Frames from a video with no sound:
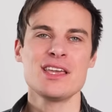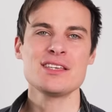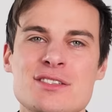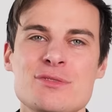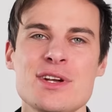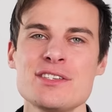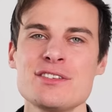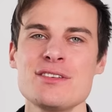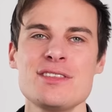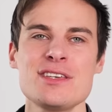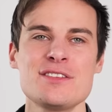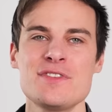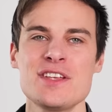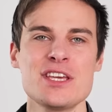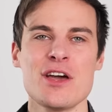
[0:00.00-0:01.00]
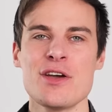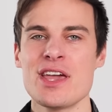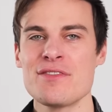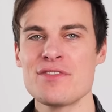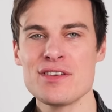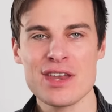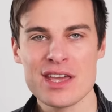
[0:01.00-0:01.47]
is the rest of this video
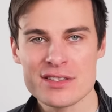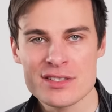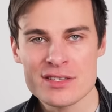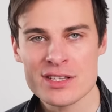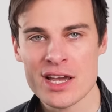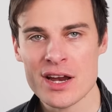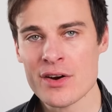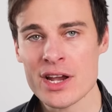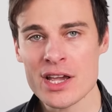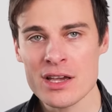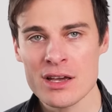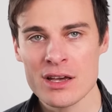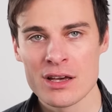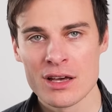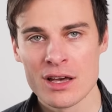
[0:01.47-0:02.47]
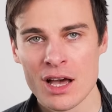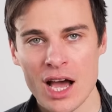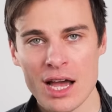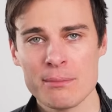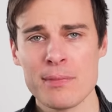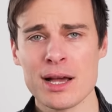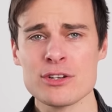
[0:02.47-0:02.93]
even necessary?
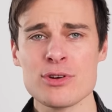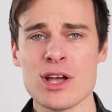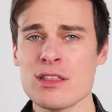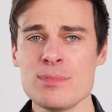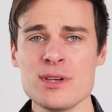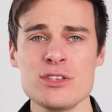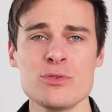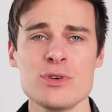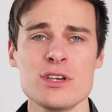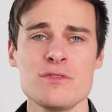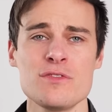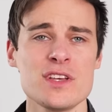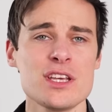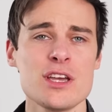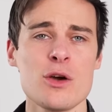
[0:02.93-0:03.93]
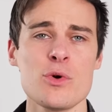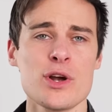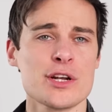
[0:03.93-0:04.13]
I'd much rather be doing a video